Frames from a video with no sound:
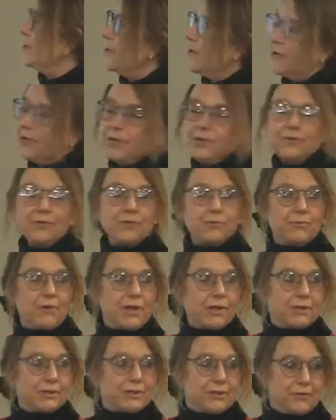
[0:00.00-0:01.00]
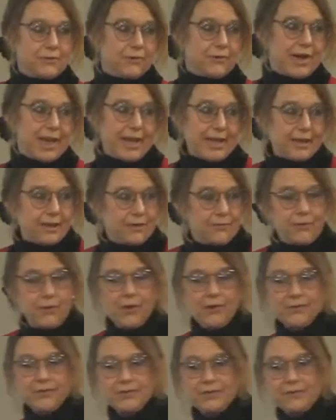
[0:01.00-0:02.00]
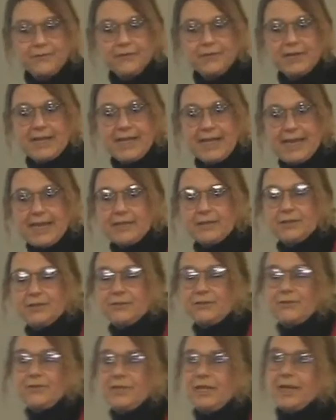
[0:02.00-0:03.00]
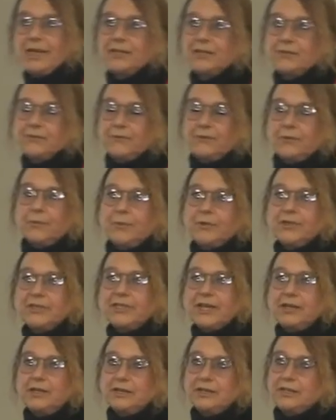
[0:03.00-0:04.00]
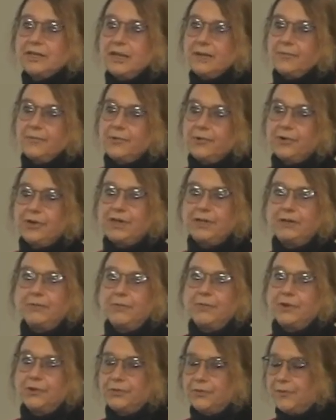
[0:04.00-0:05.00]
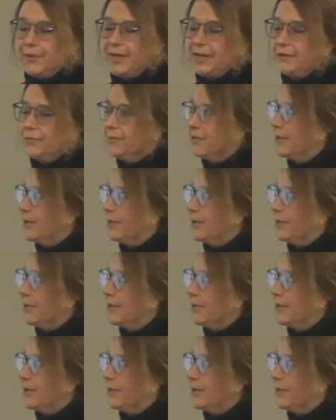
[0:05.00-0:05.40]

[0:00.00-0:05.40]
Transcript: showing you the relative rank of all the different cancer deaths from a percentage standpoint in both men and